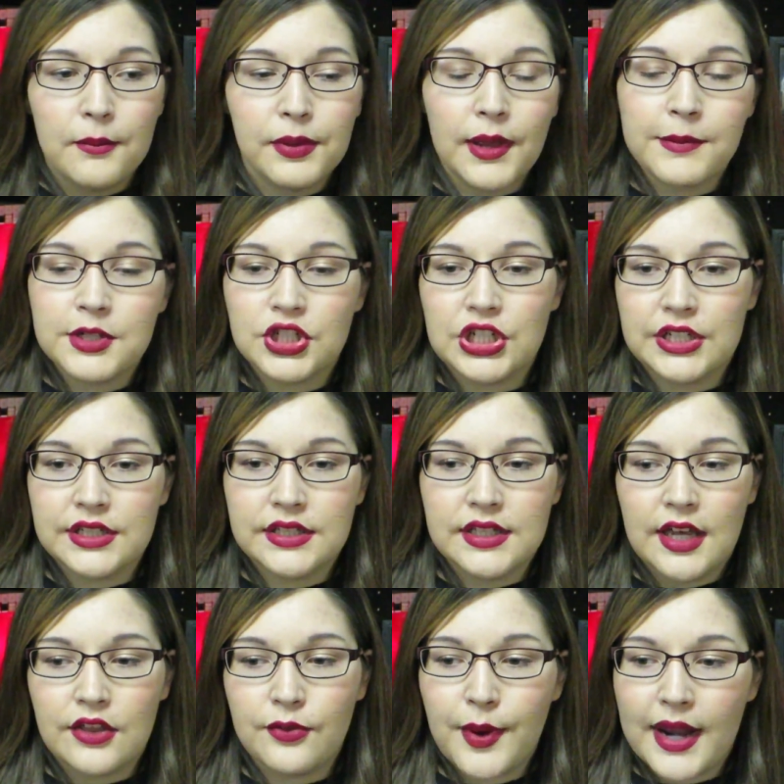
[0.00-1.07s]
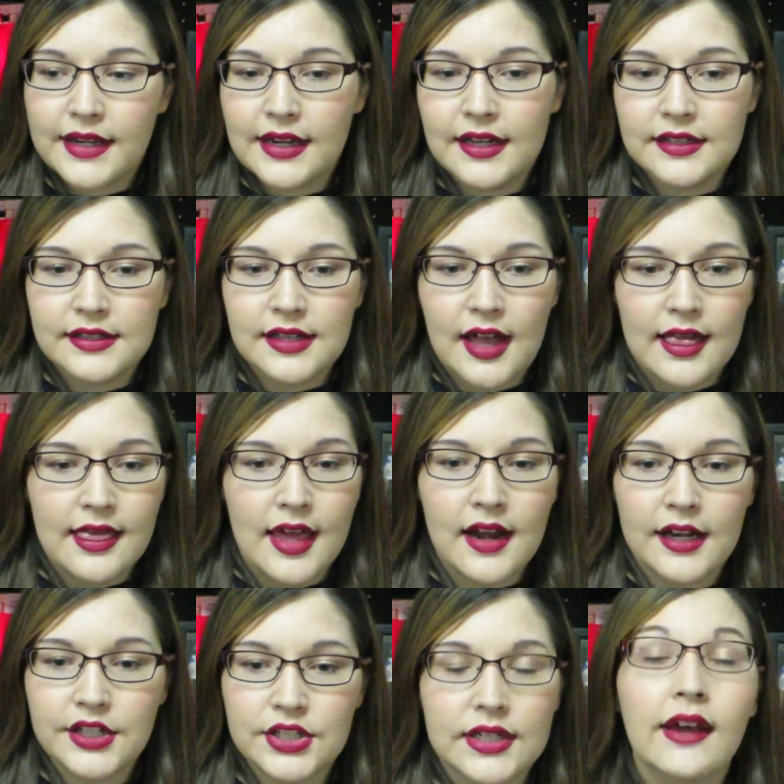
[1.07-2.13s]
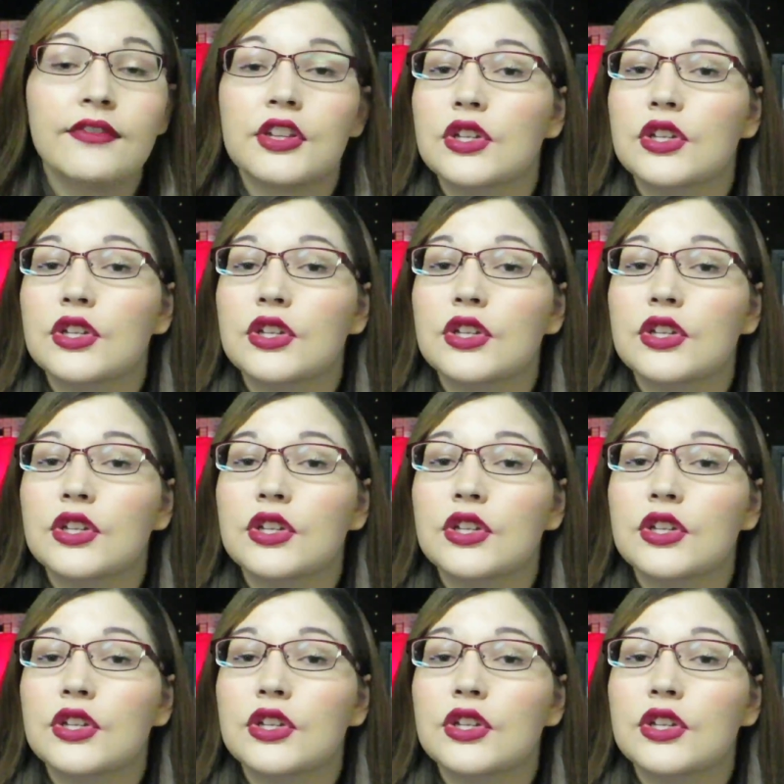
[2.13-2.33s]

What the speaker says: blemishes and the redness, and then I just have